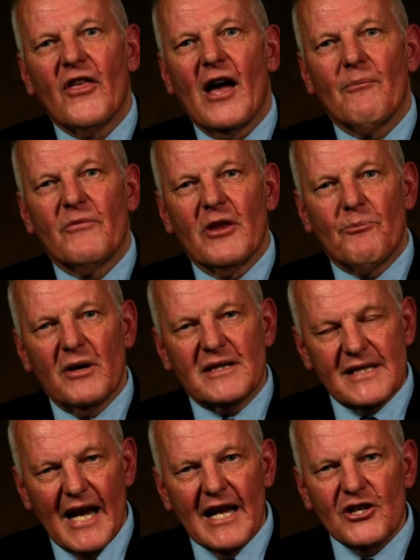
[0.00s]
that the
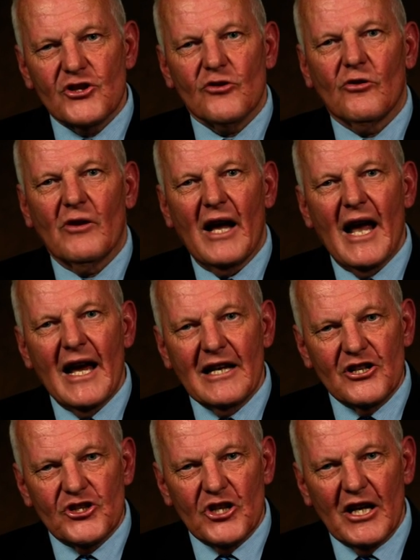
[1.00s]
potential
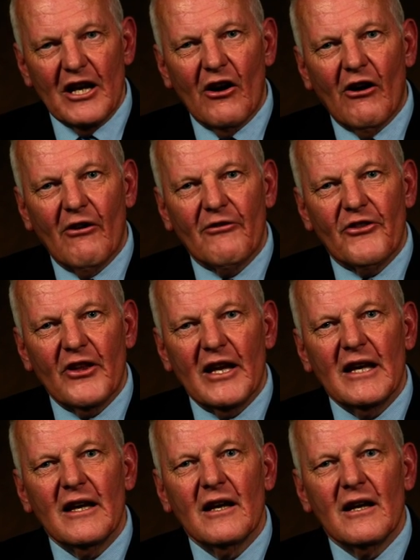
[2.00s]
energy of
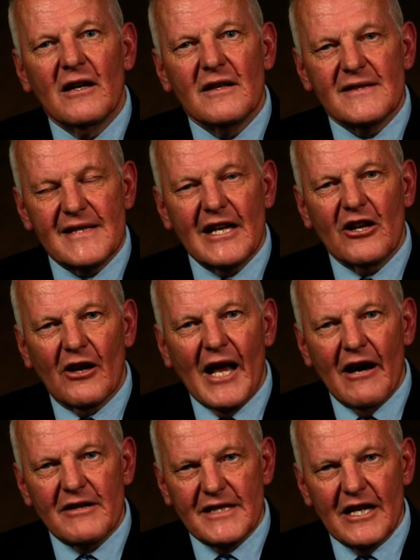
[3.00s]
the
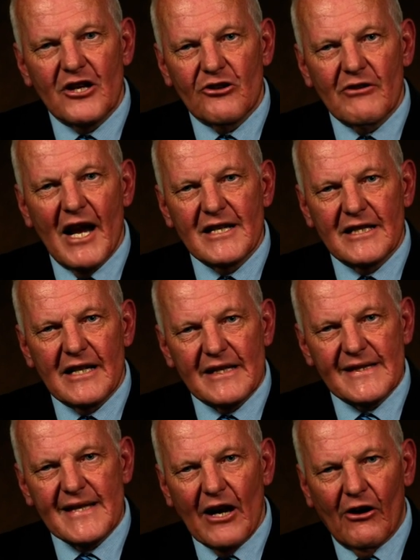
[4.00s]
singularity created
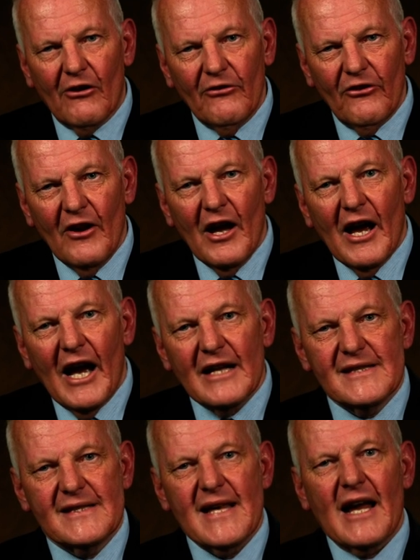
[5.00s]
itself, and
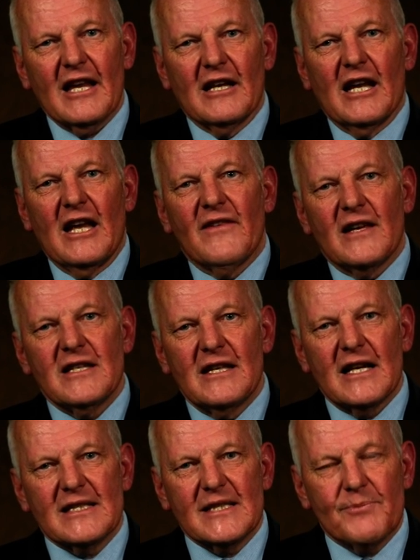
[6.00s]
secondly, that it
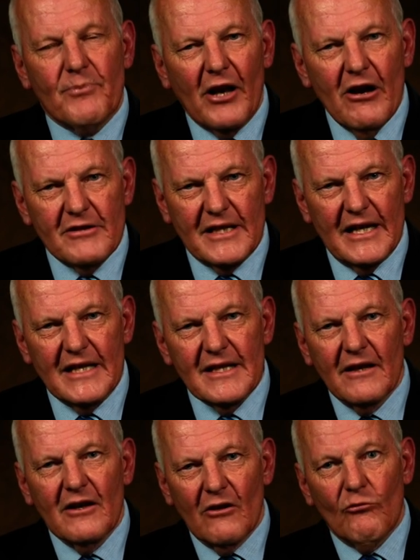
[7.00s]
exploded,
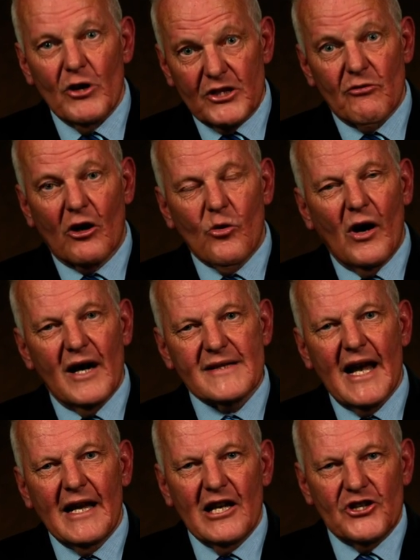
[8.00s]
which requires
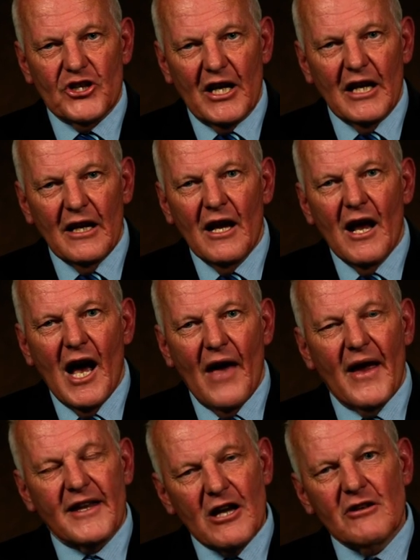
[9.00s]
energy, and
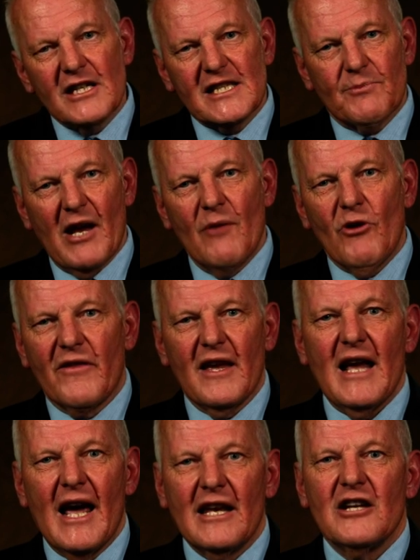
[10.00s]
they don't explain where
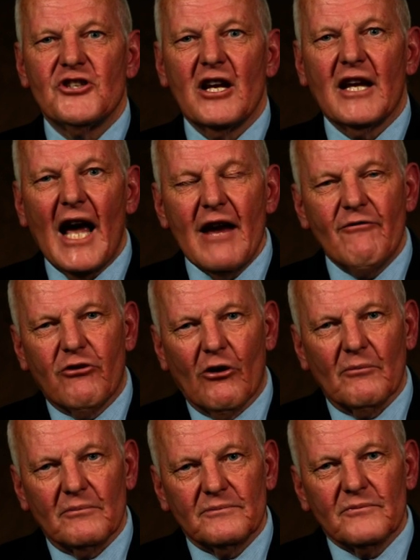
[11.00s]
the energy came
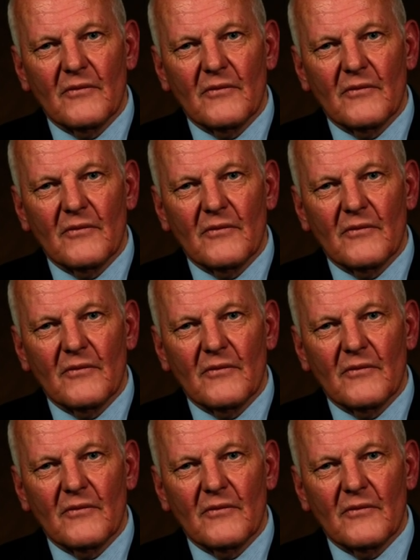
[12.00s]
from.